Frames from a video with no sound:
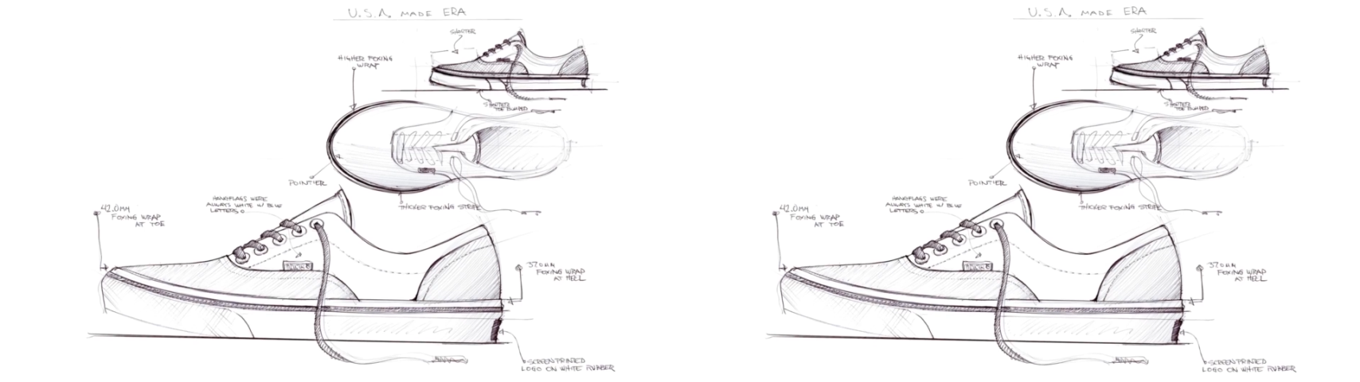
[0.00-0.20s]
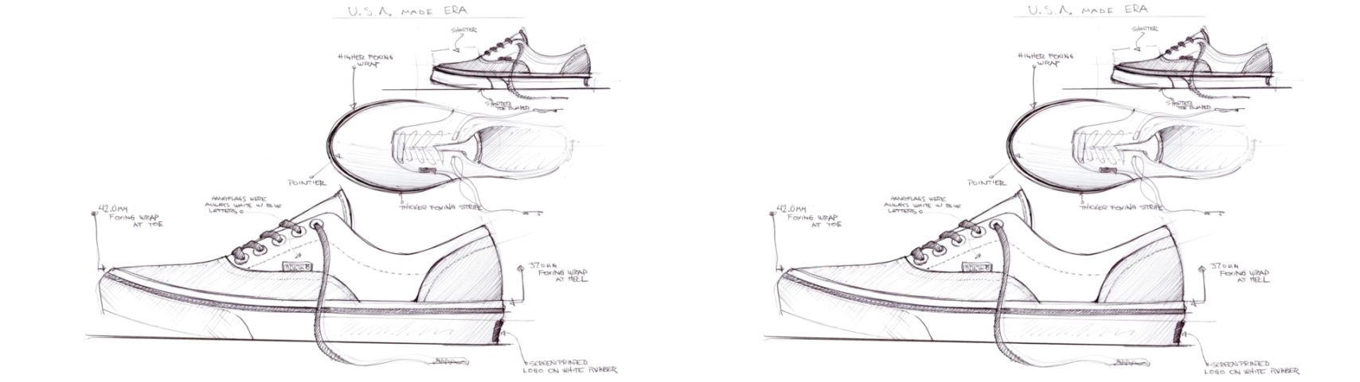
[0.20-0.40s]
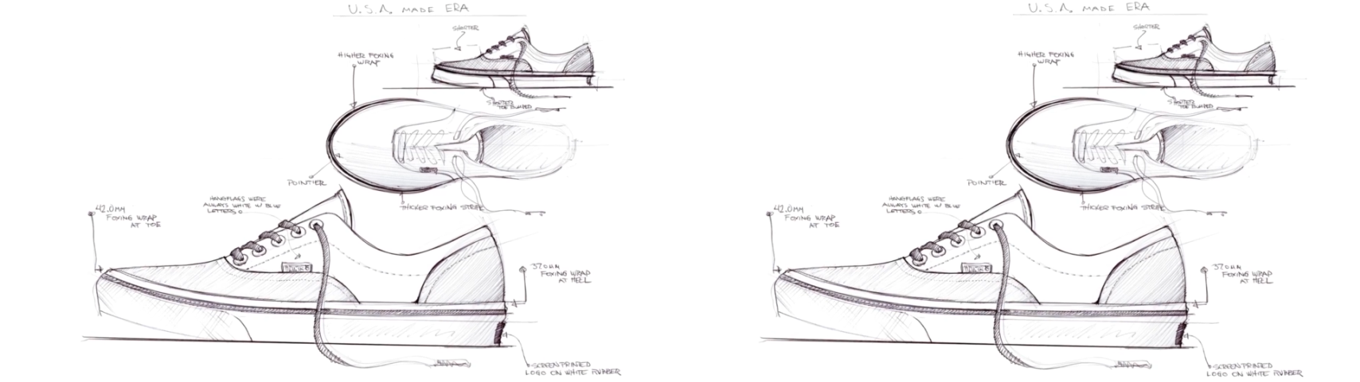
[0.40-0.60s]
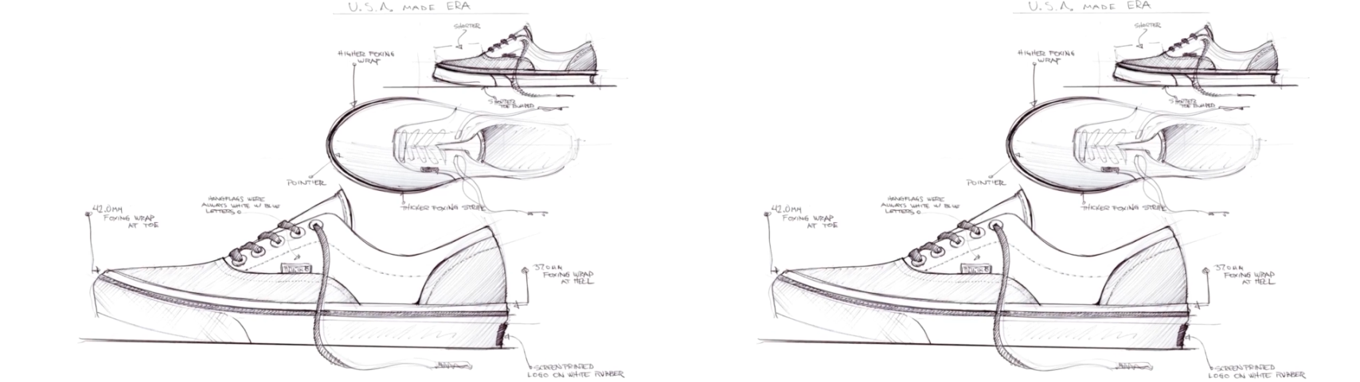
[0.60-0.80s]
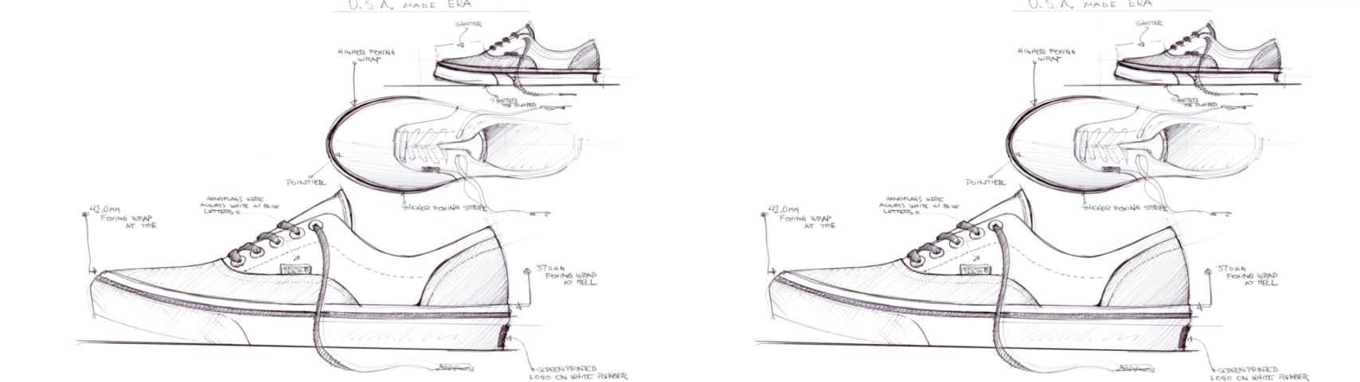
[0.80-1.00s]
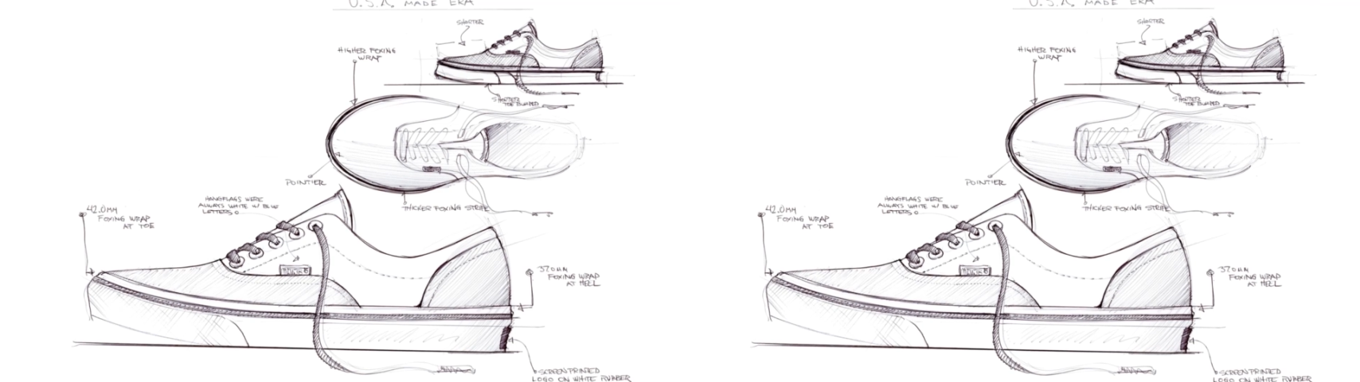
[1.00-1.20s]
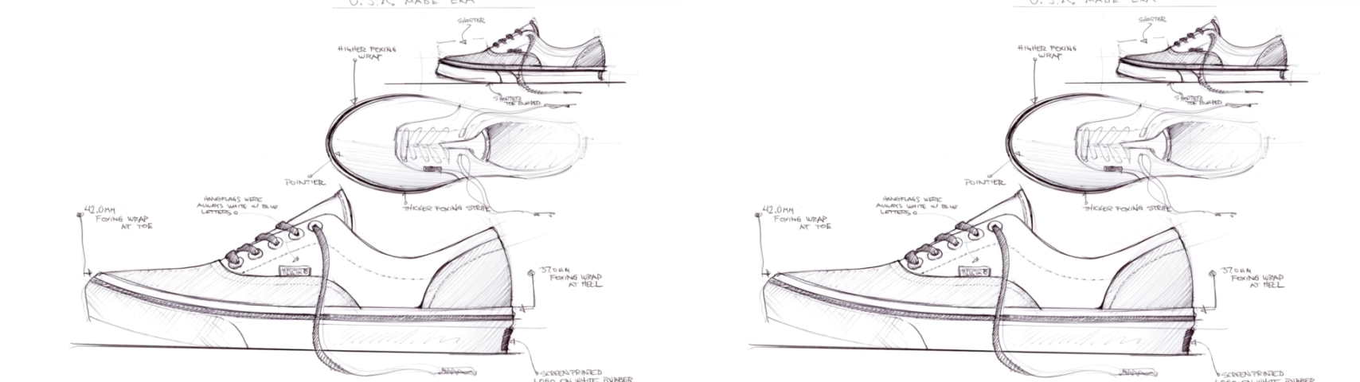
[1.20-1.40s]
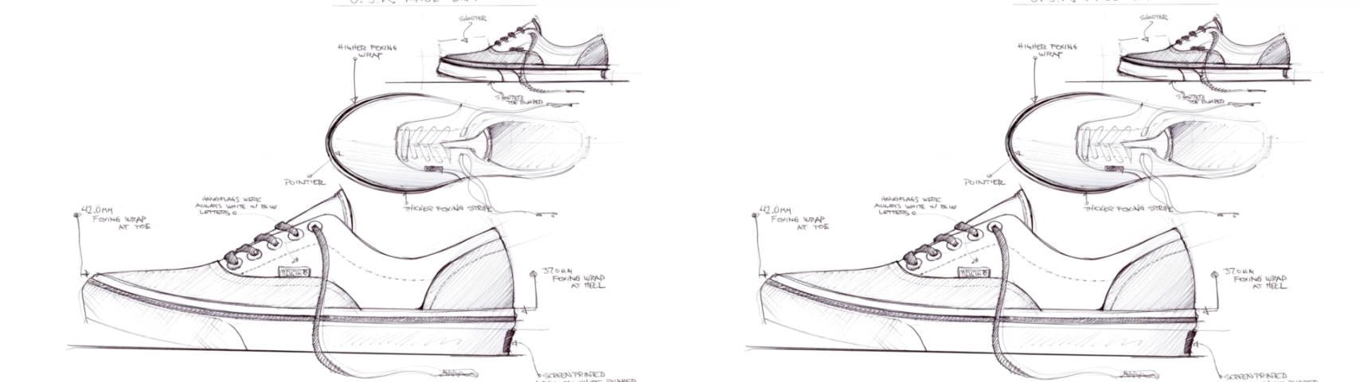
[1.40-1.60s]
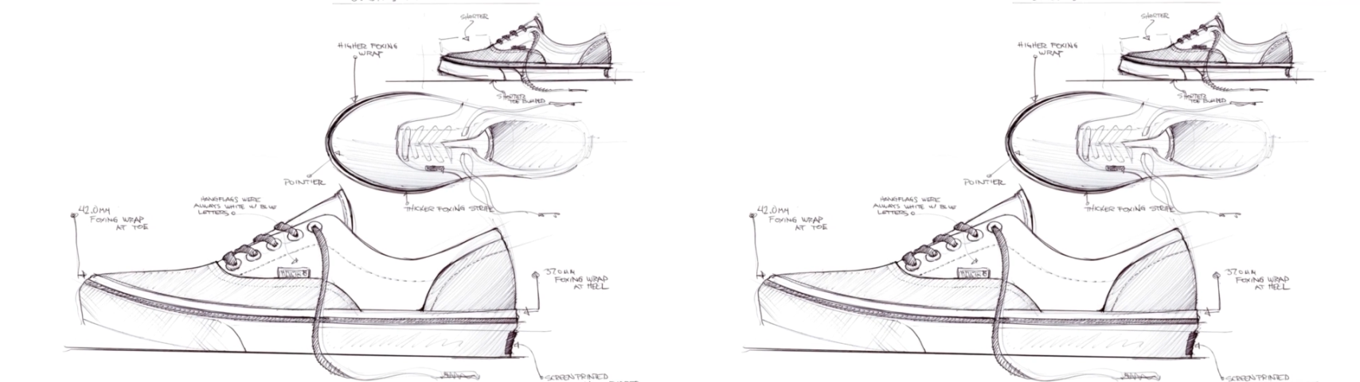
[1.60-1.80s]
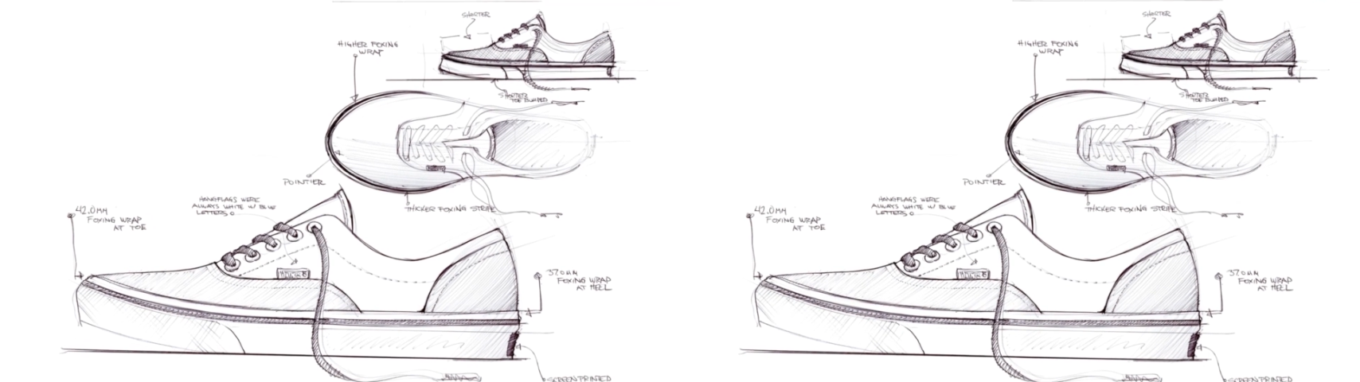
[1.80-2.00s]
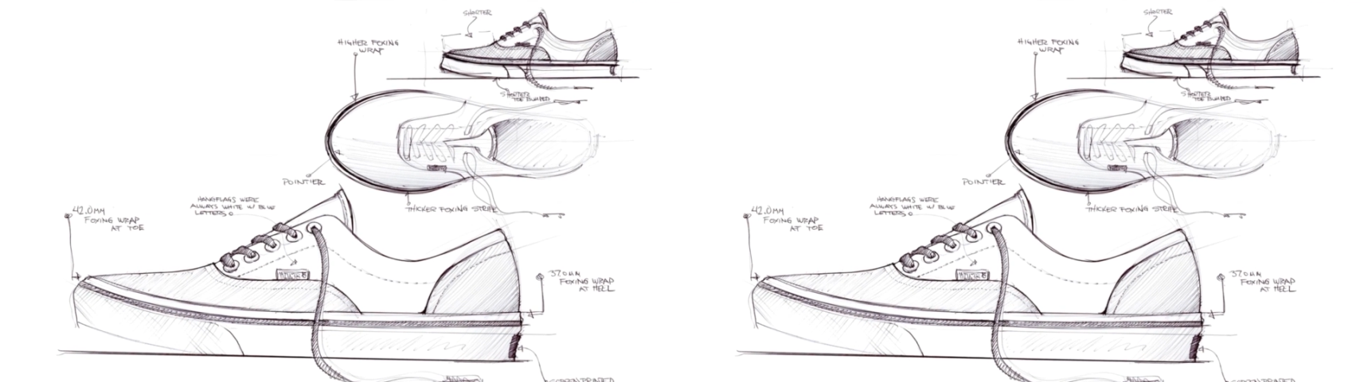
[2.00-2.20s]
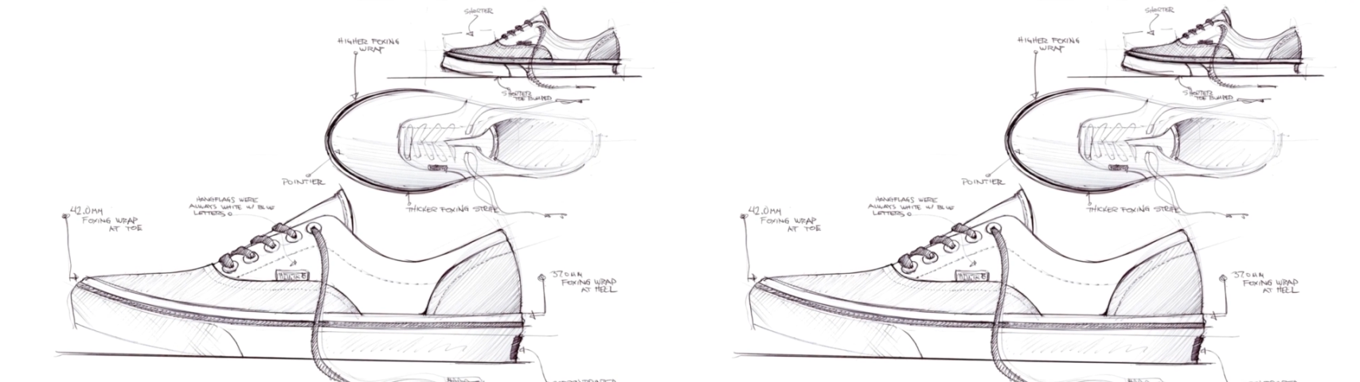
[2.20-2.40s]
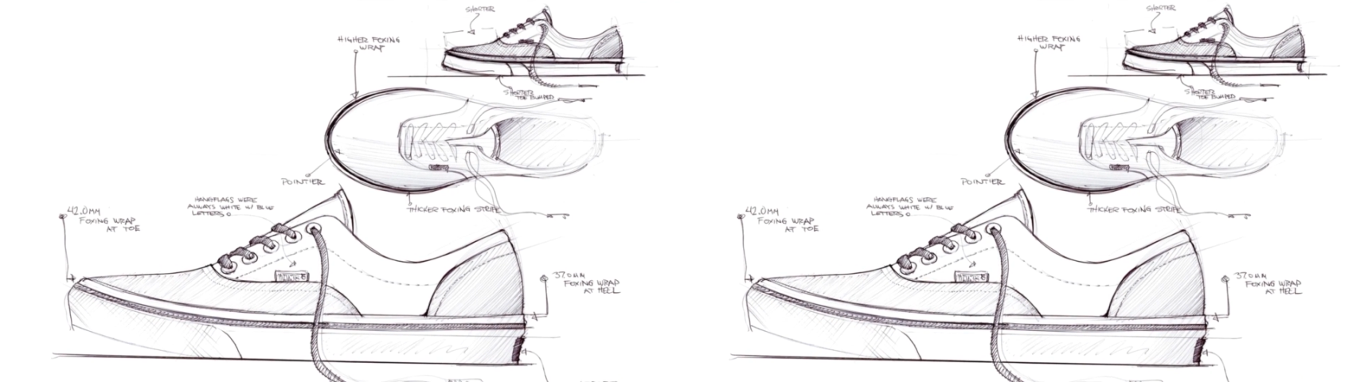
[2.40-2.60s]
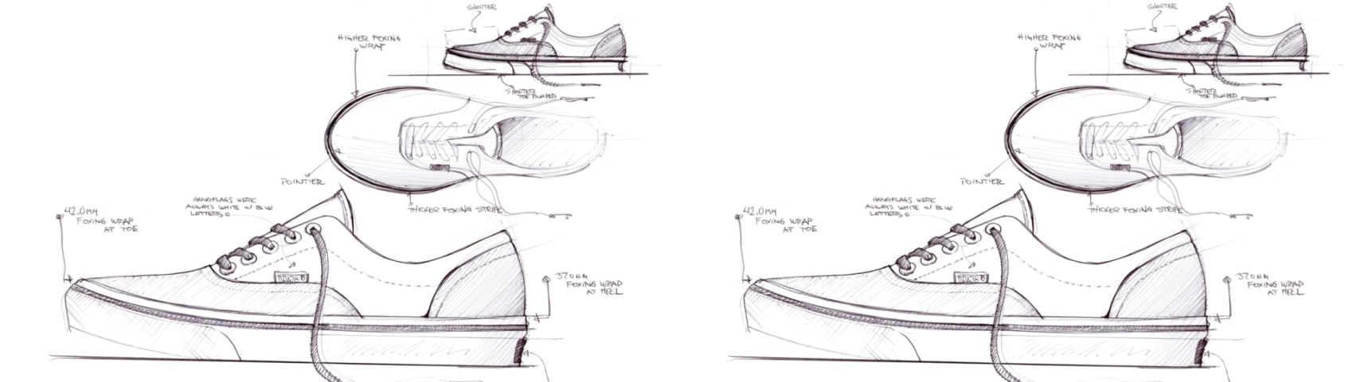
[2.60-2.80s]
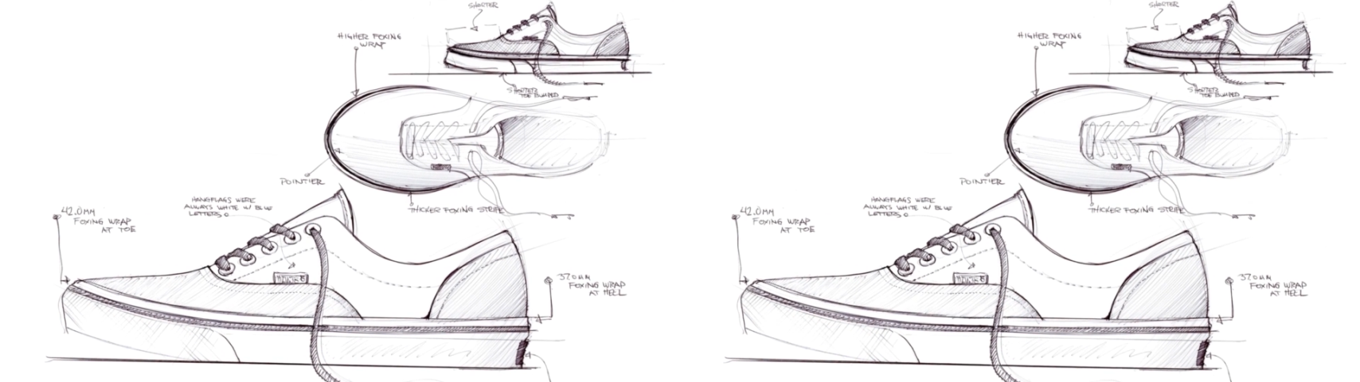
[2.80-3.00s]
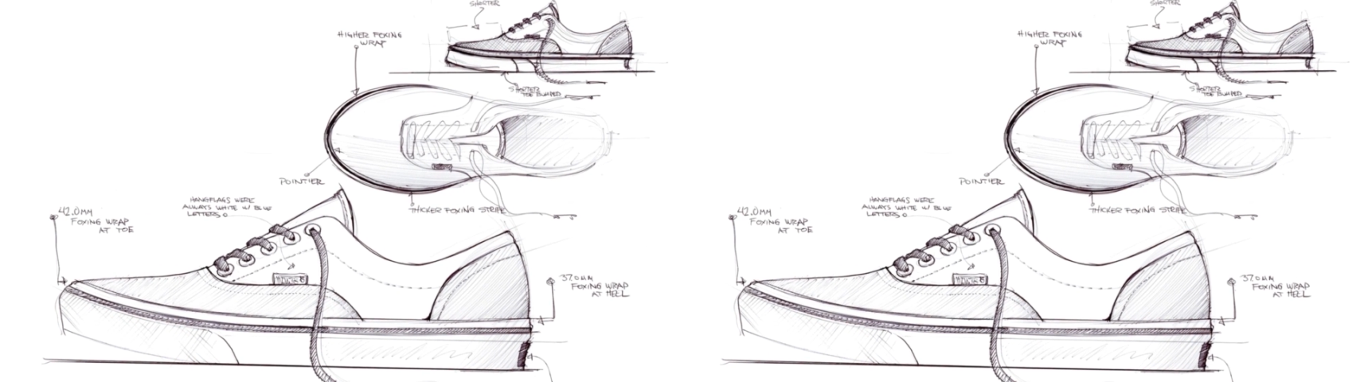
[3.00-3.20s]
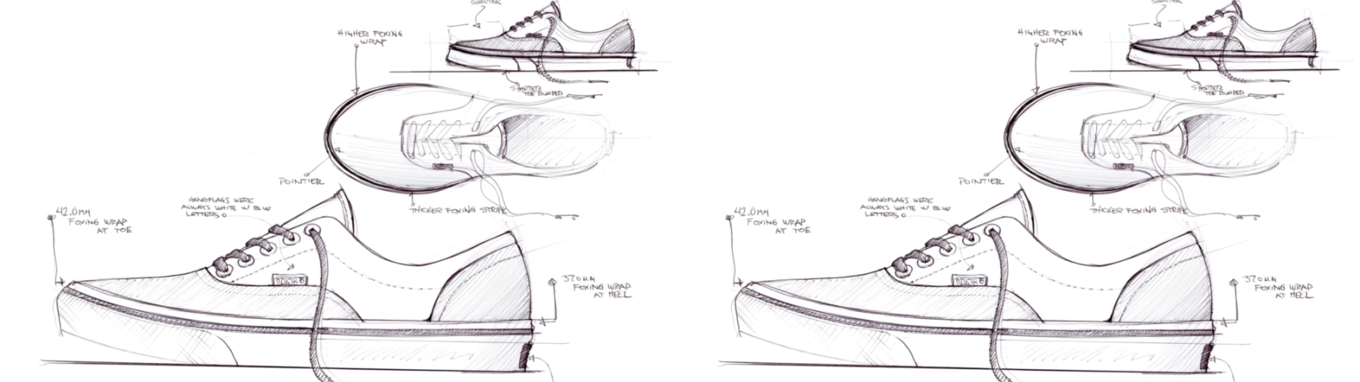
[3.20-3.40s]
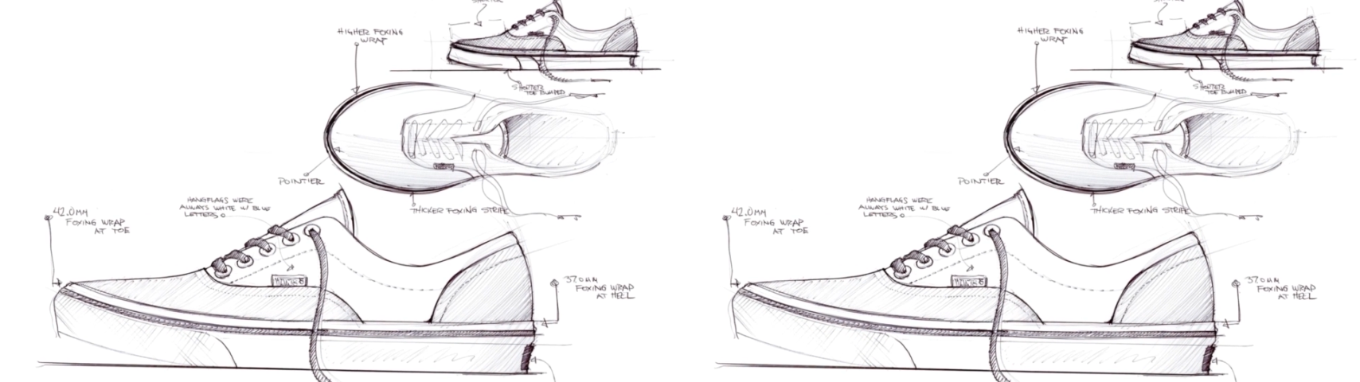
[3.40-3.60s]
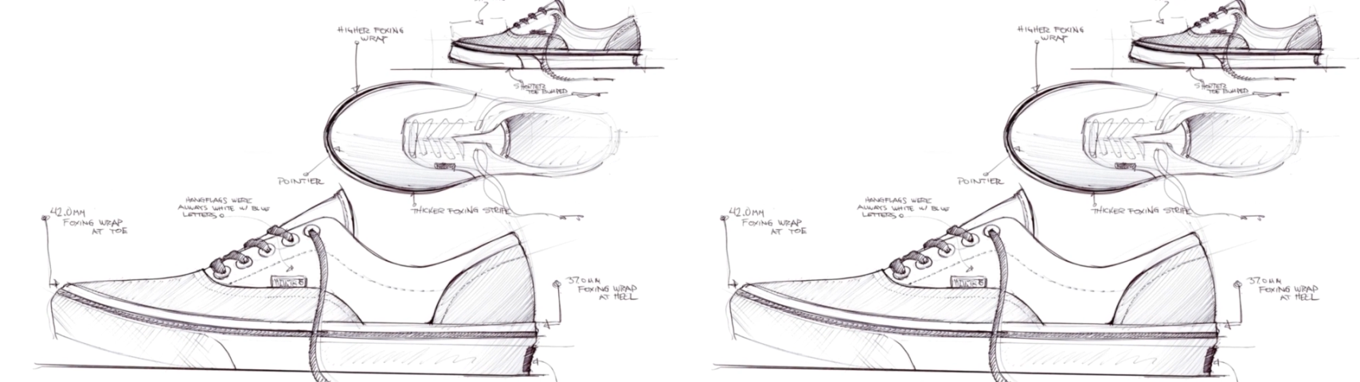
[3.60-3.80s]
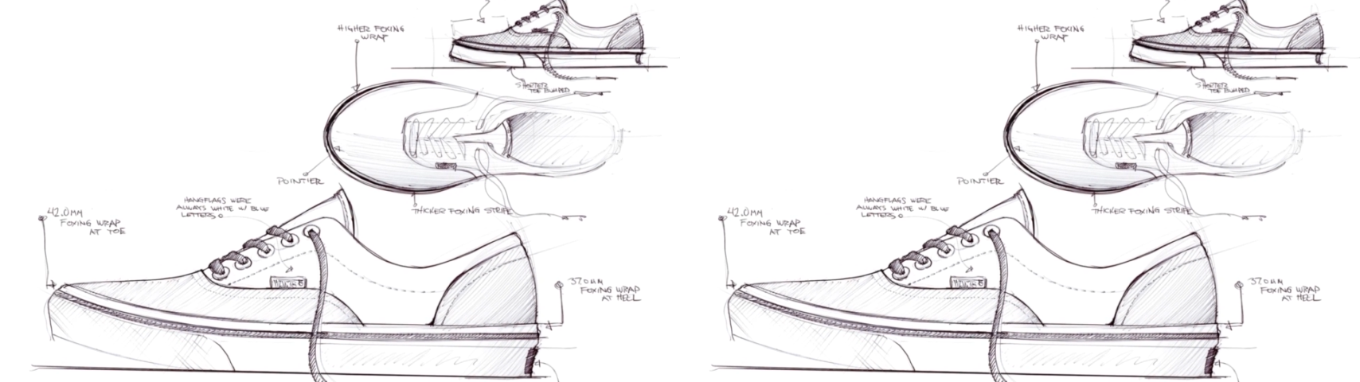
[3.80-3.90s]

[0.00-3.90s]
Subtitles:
Nobody's mouth can be seen.